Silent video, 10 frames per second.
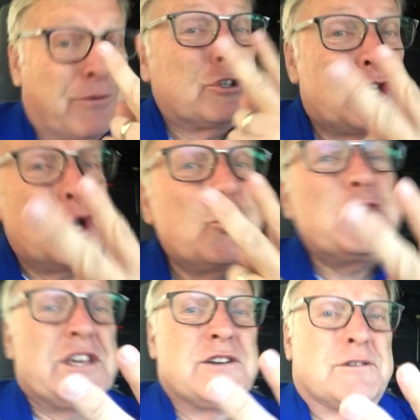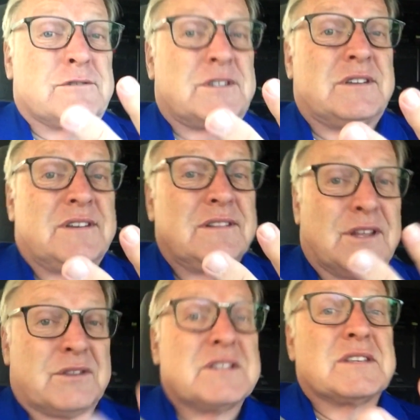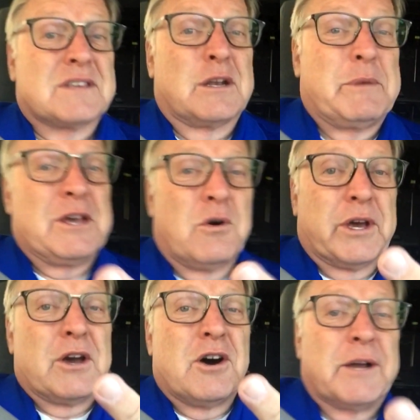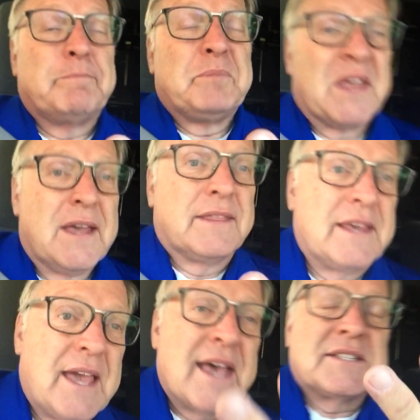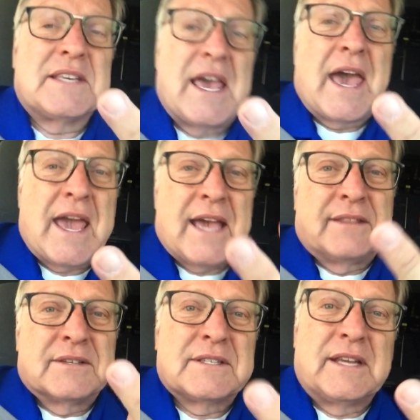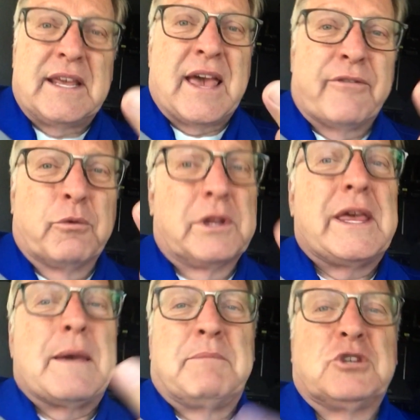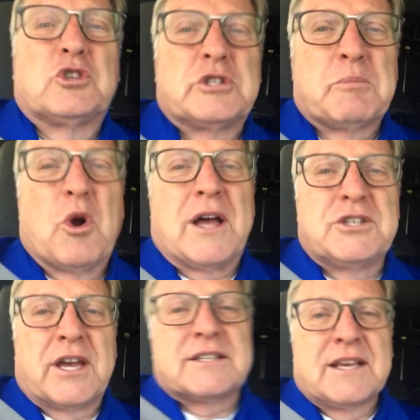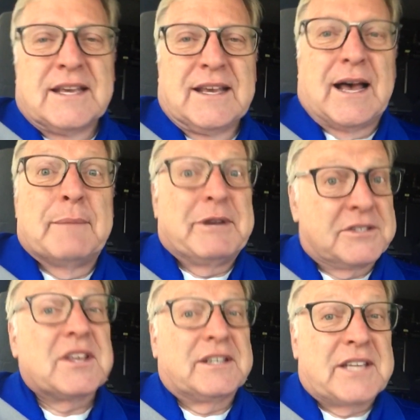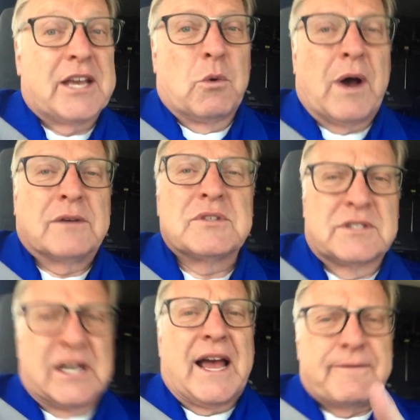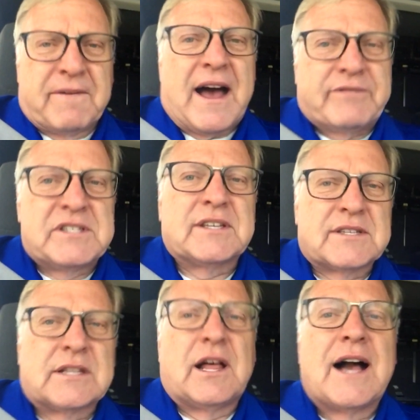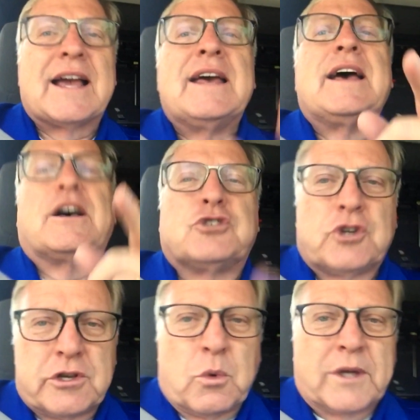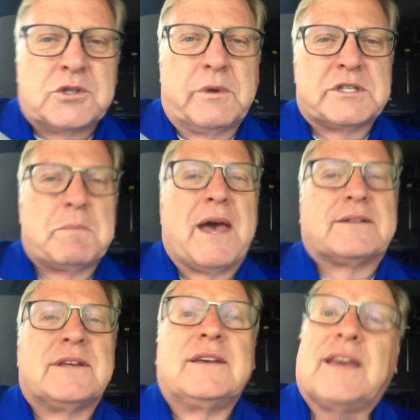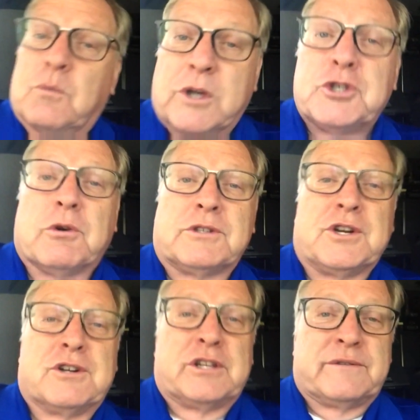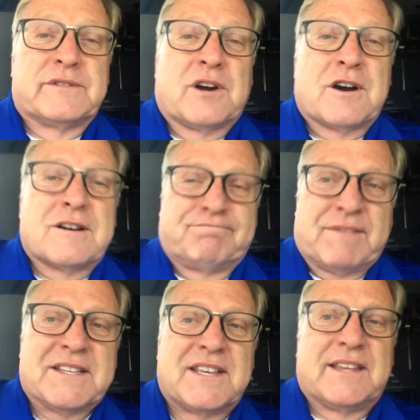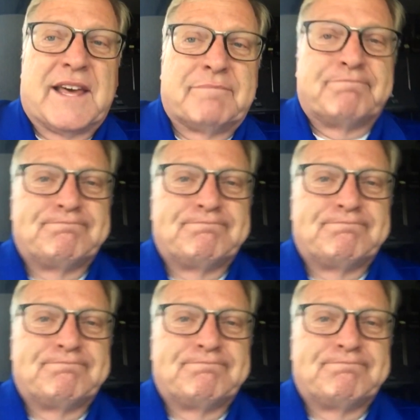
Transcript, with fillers: be for two years that this is going to be going on. The SEA and the city have a really ambitious project, uh, but it's going to take a while. So tonight, 5 and 6 o'clock, I'll show you what to expect and what your alternatives are. I'll see you then.